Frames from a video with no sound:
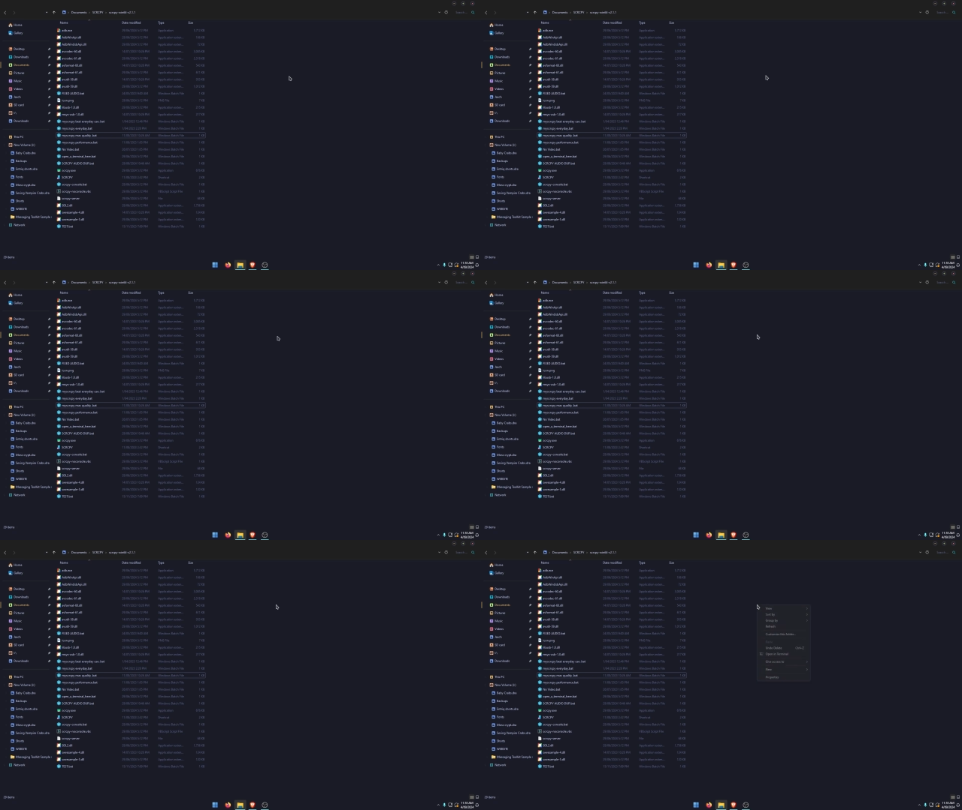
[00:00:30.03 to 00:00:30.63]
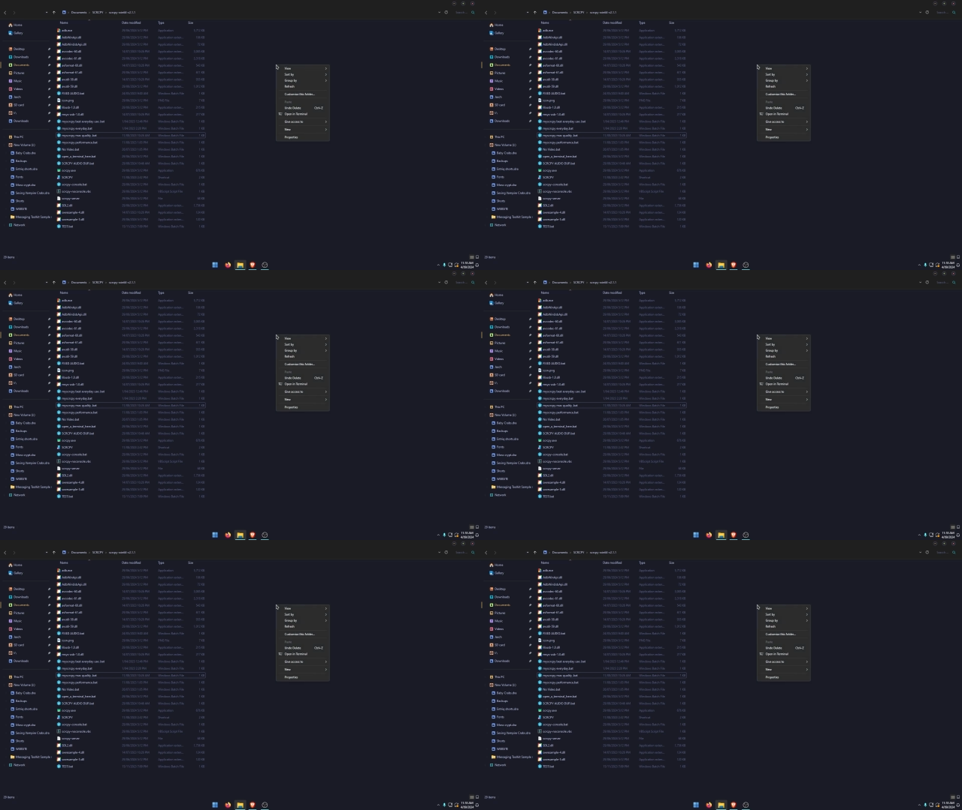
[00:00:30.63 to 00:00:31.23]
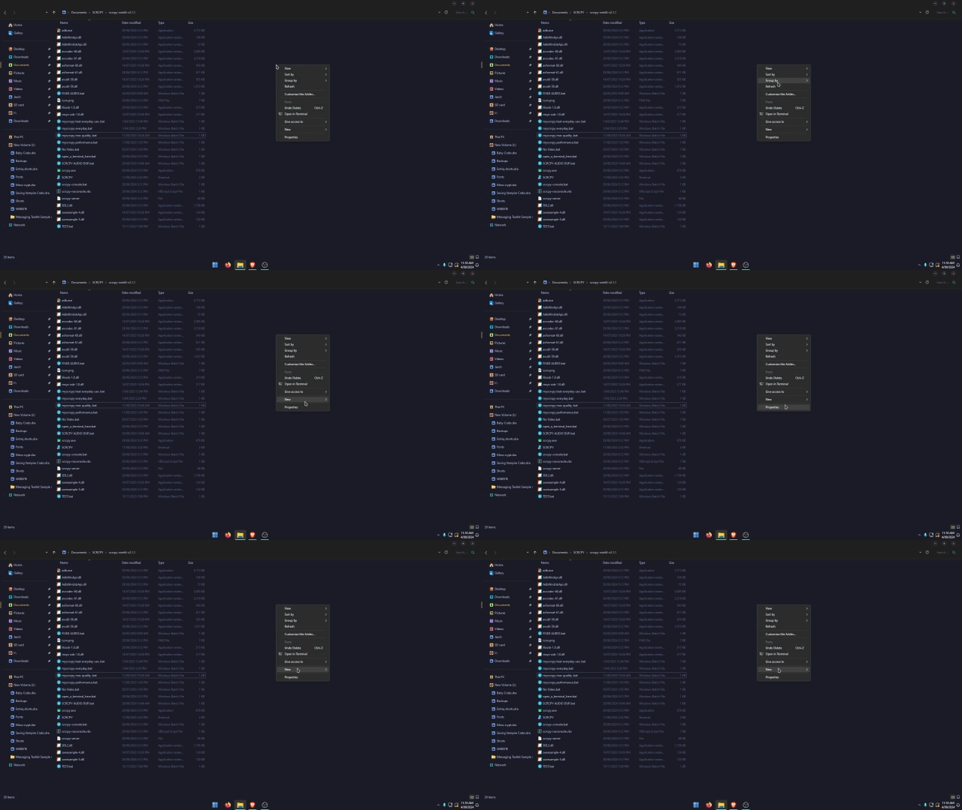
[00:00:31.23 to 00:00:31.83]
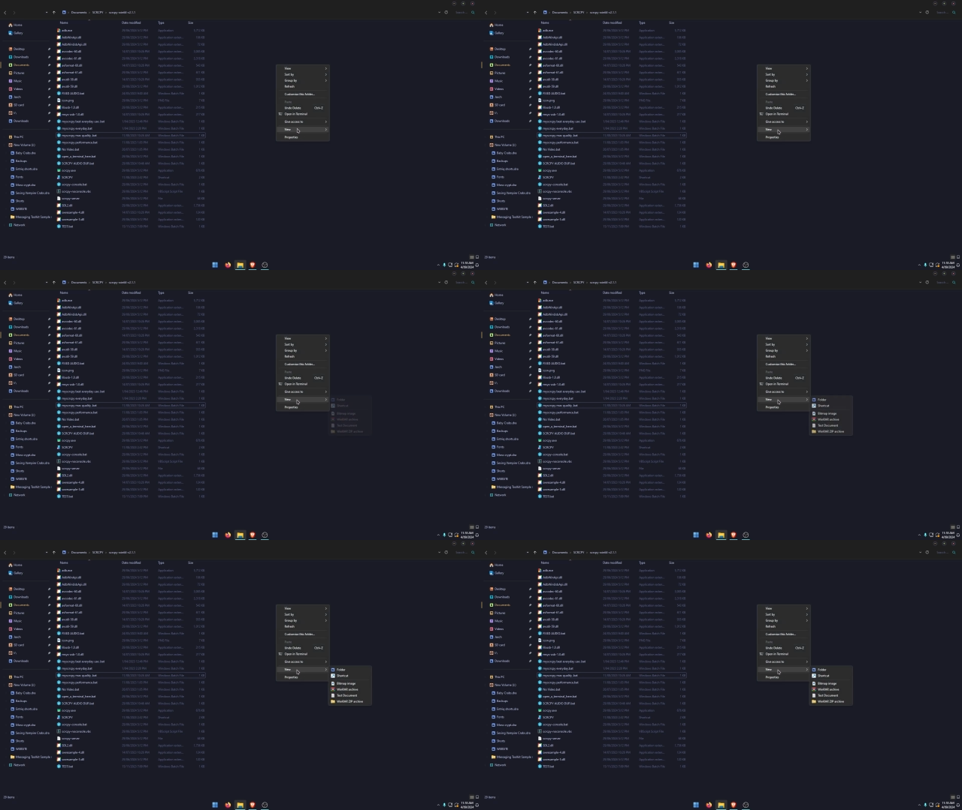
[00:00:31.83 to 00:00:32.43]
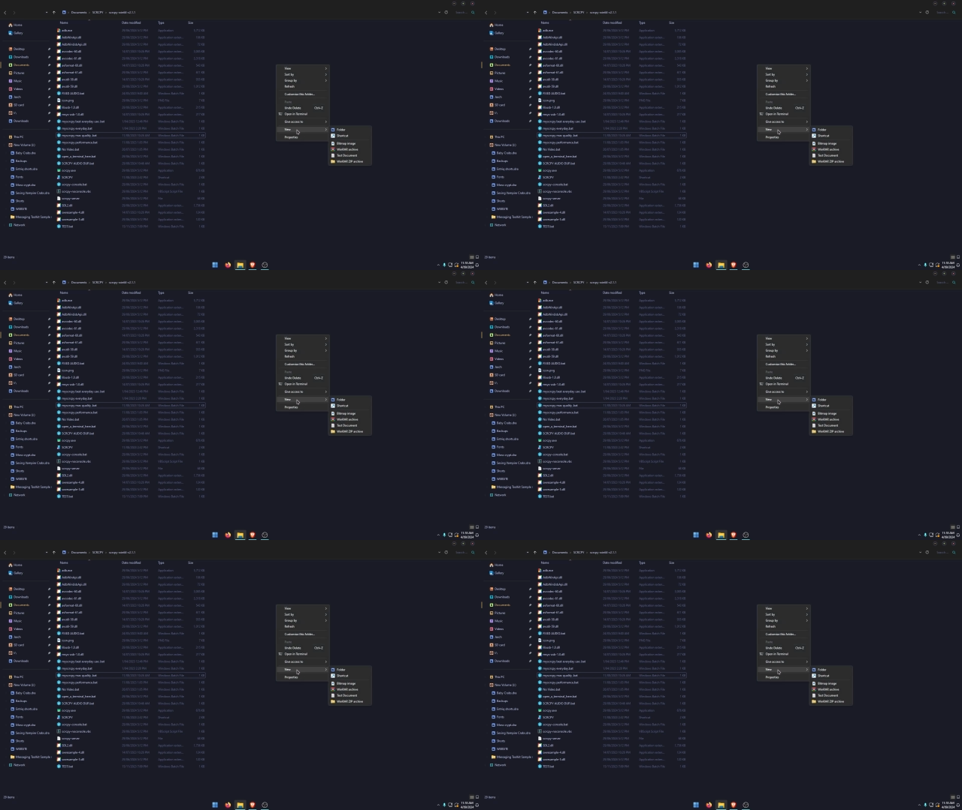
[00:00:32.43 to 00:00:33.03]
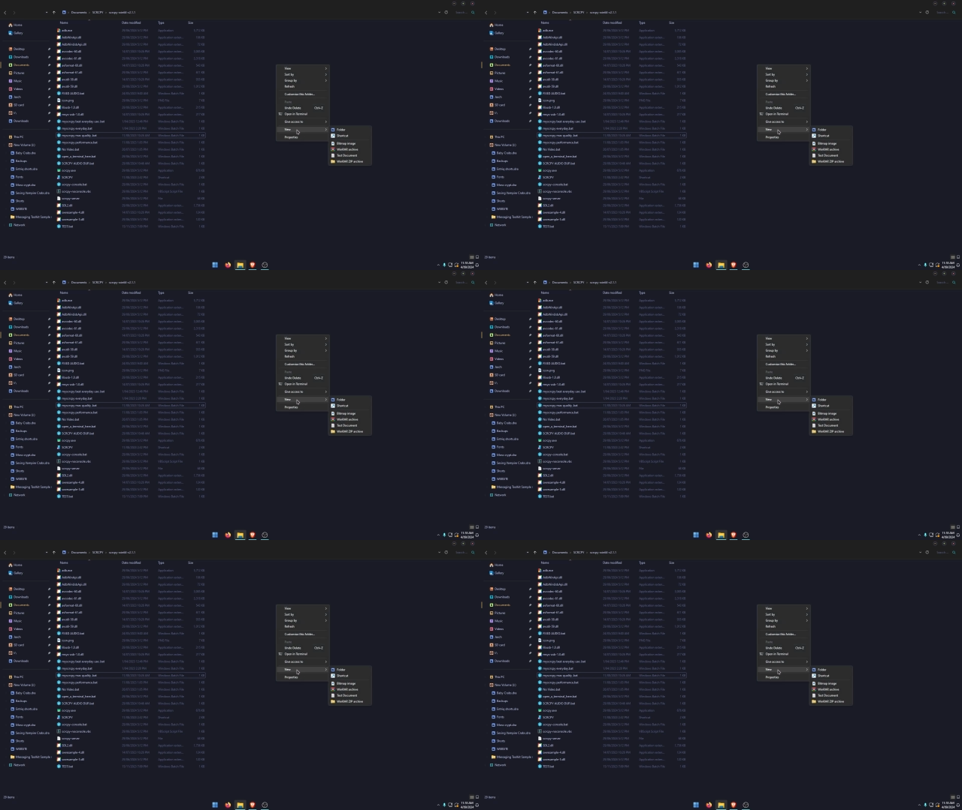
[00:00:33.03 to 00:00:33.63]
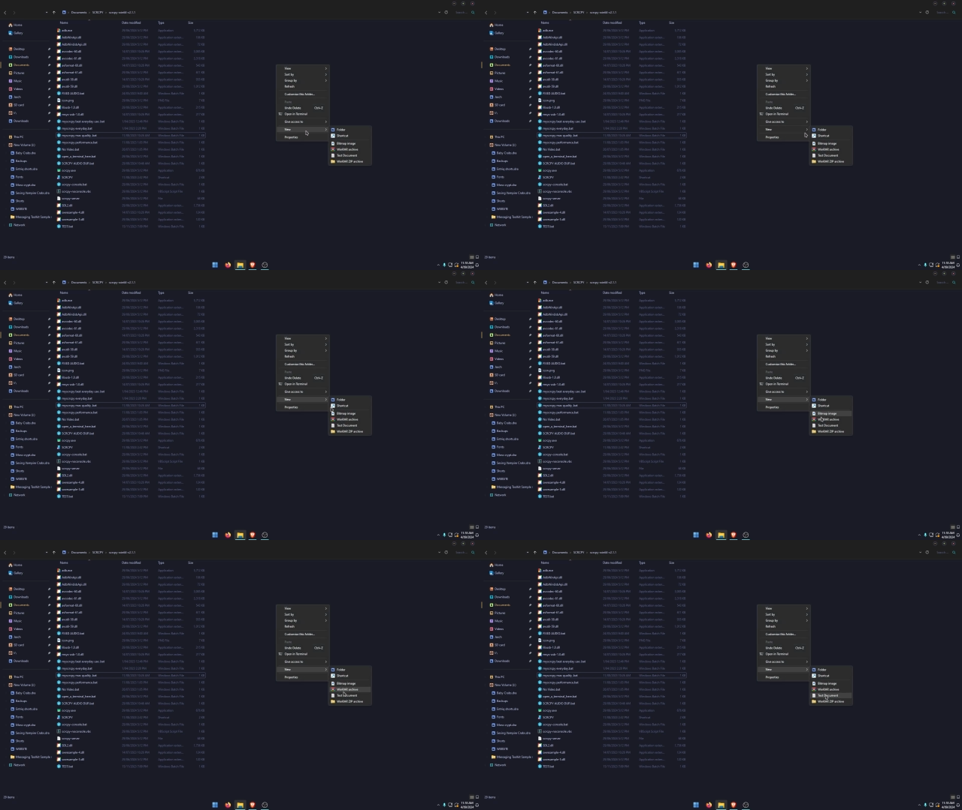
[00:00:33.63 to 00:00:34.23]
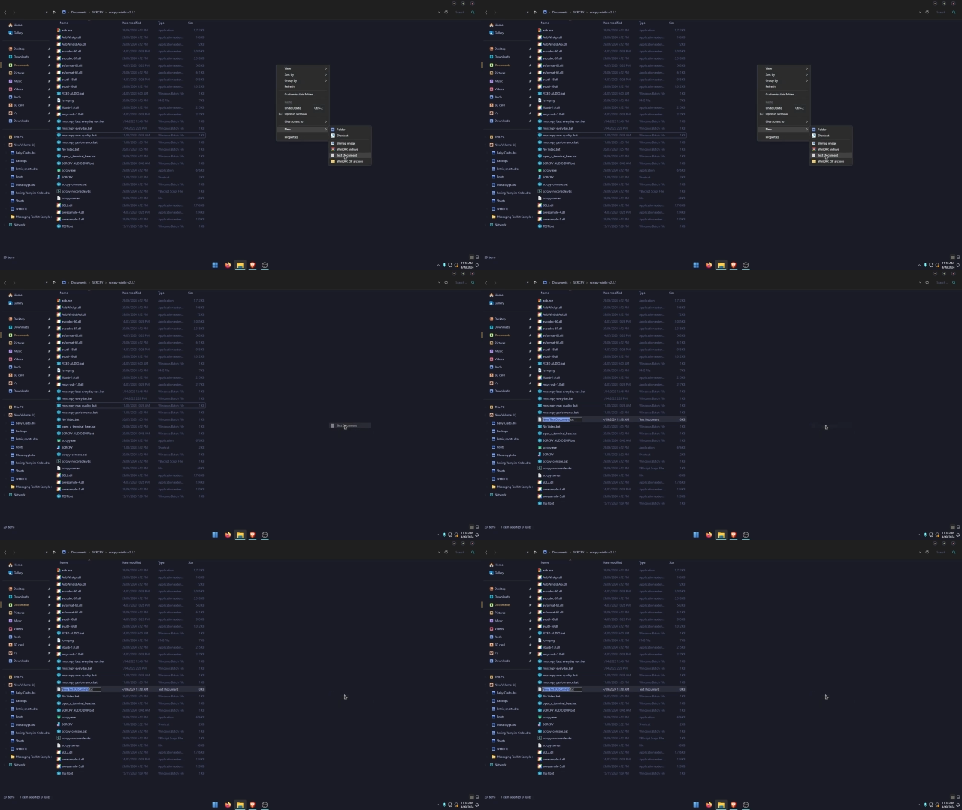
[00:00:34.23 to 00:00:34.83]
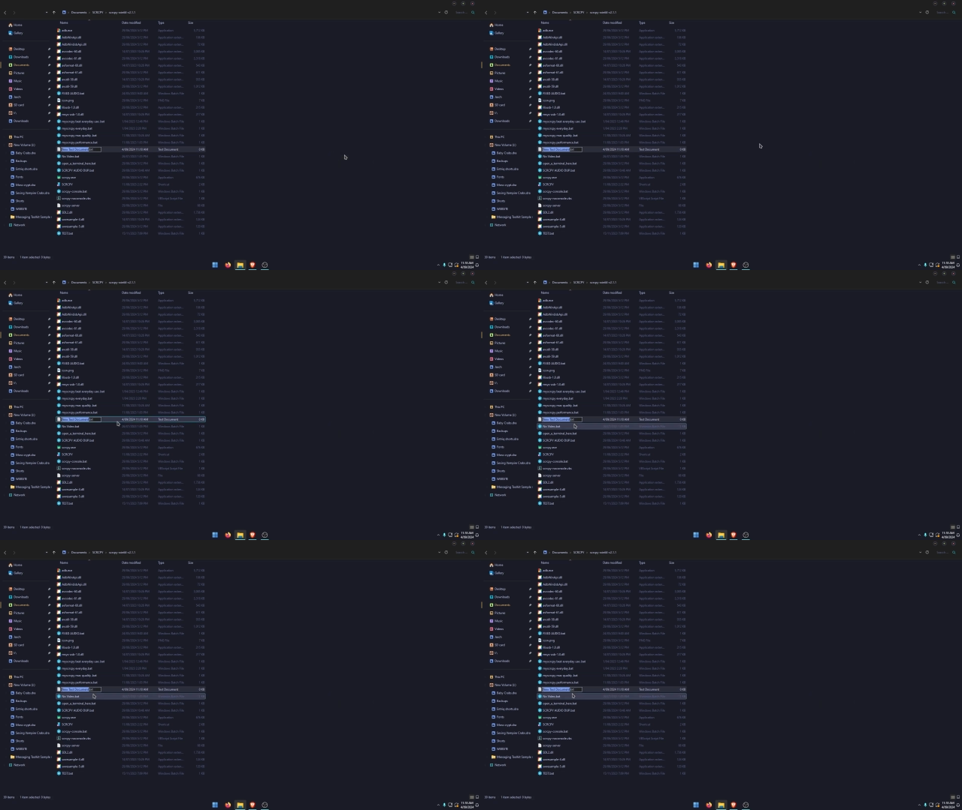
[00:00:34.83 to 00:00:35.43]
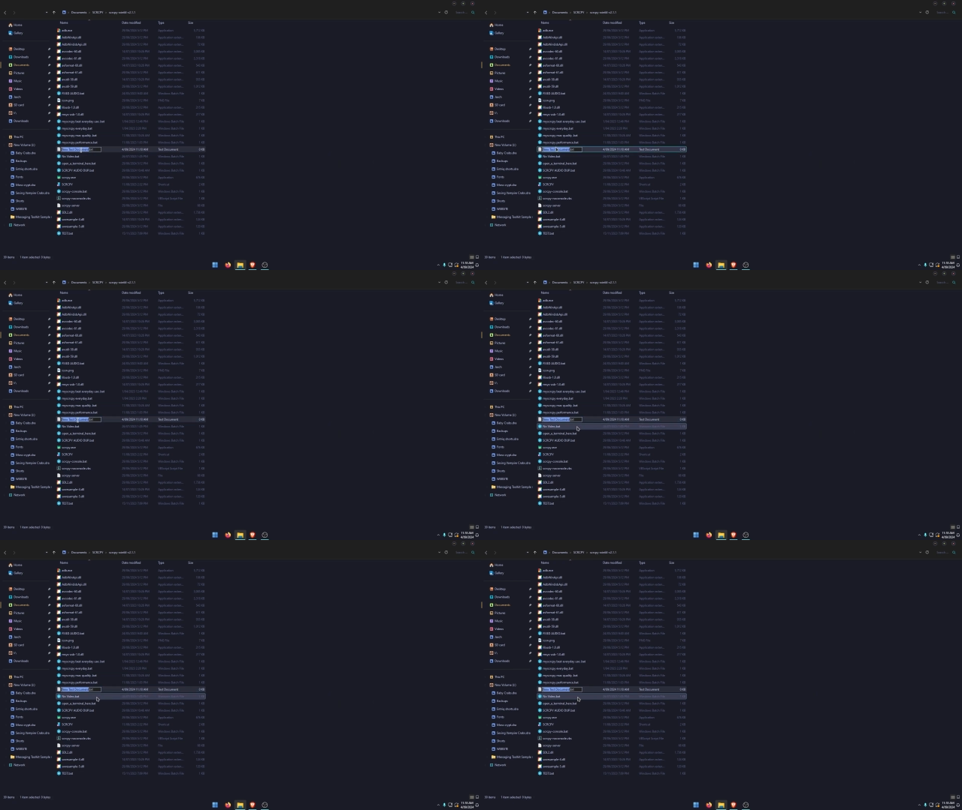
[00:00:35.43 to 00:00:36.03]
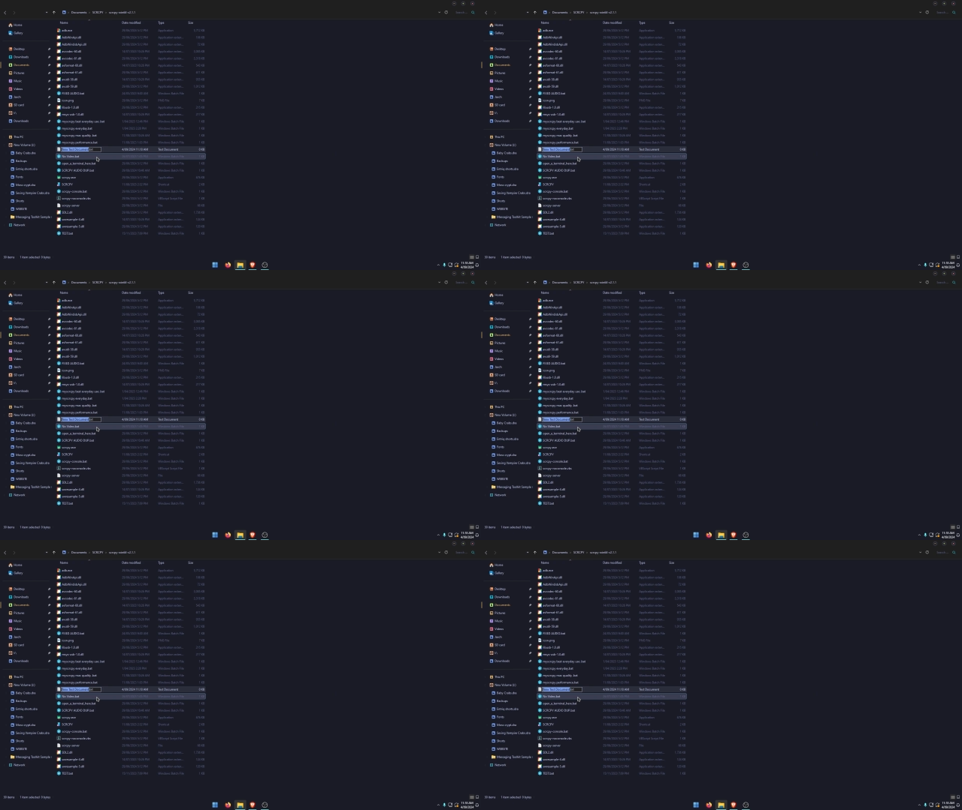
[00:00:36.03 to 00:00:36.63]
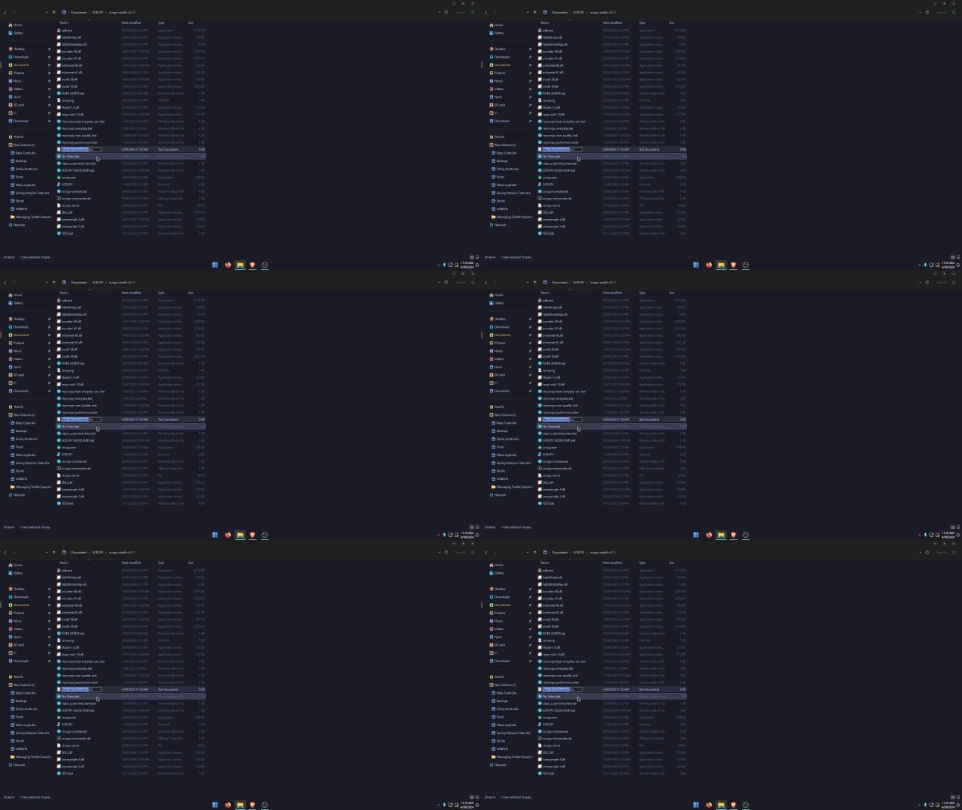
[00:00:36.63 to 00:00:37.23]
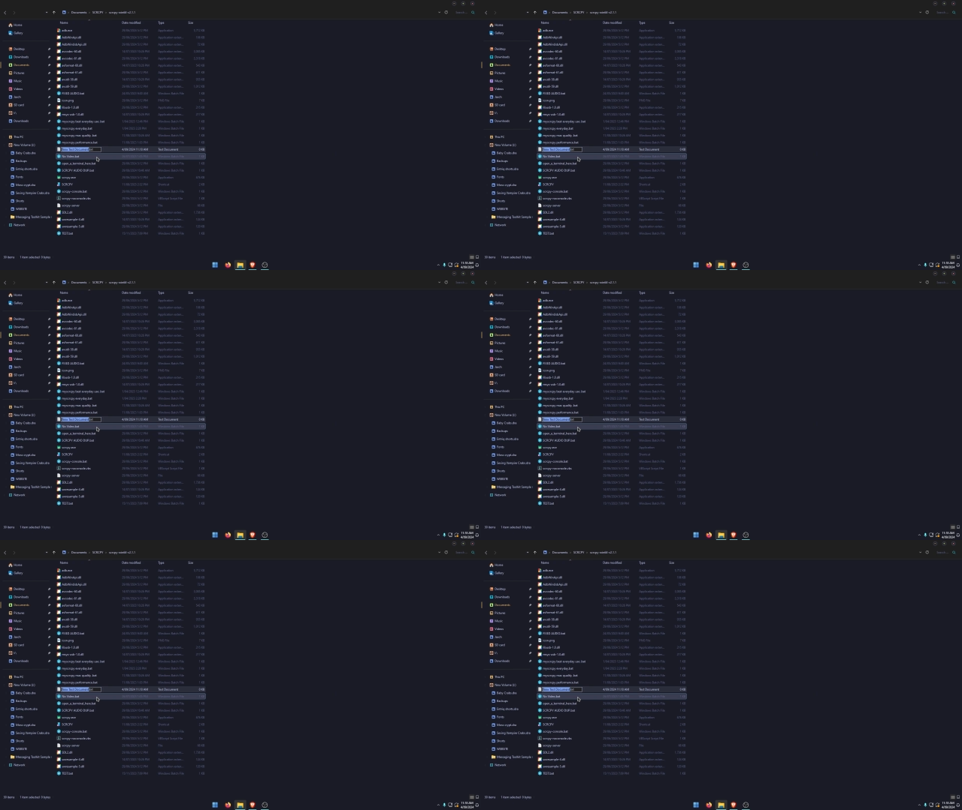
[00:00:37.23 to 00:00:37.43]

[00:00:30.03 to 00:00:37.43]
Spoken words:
(no speaker visible)